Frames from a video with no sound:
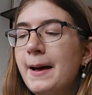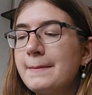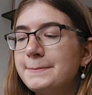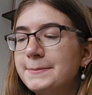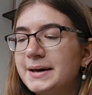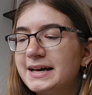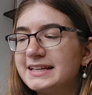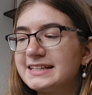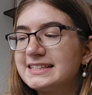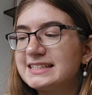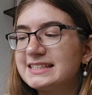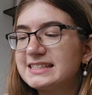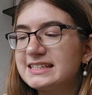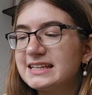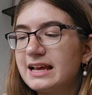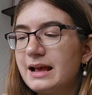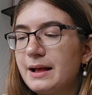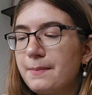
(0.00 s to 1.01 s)
But
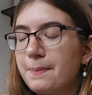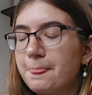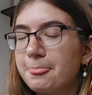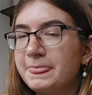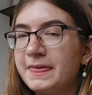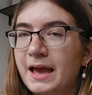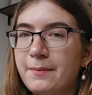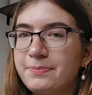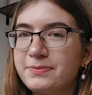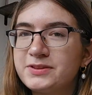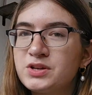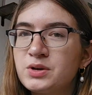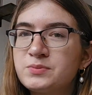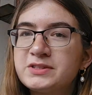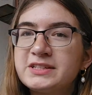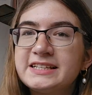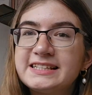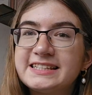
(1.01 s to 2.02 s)
yeah, so I'm
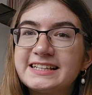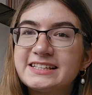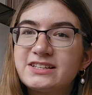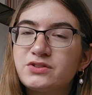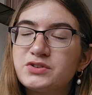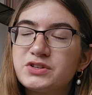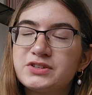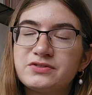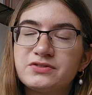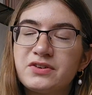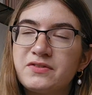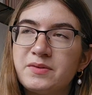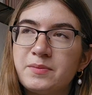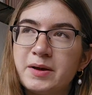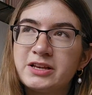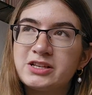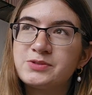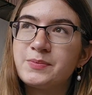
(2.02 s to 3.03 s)
still 650
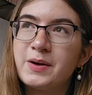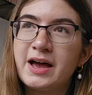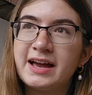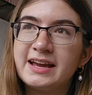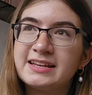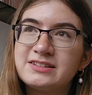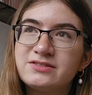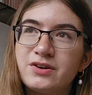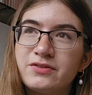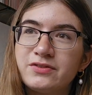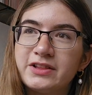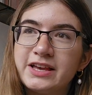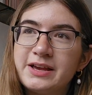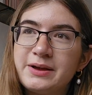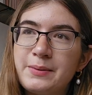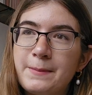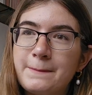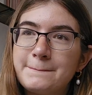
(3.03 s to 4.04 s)
pages behind
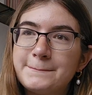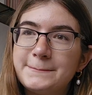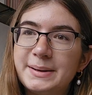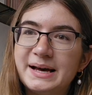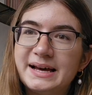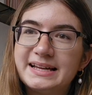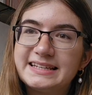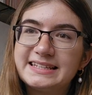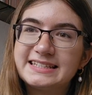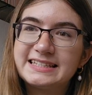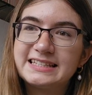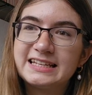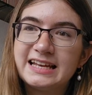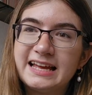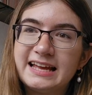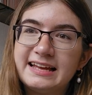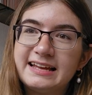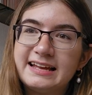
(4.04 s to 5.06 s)
roughly, but
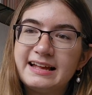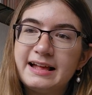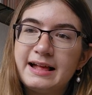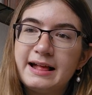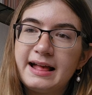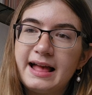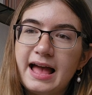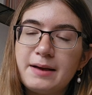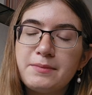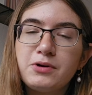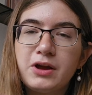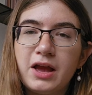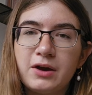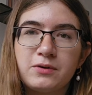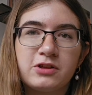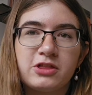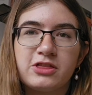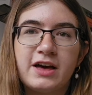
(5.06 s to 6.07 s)
I'm okay
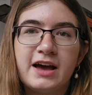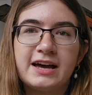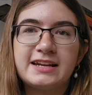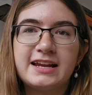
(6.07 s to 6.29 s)
with that.